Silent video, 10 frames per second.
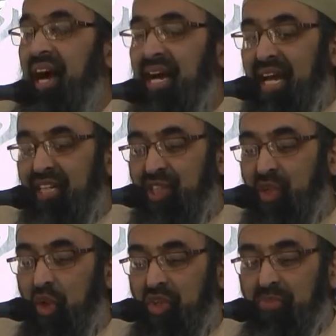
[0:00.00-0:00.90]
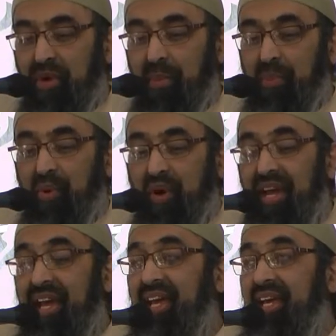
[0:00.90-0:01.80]
and I shorten my
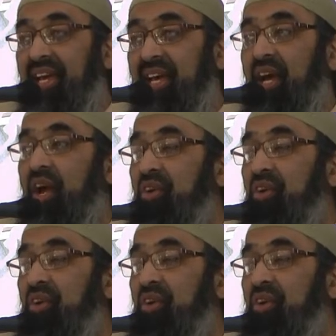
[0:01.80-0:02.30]
prayer,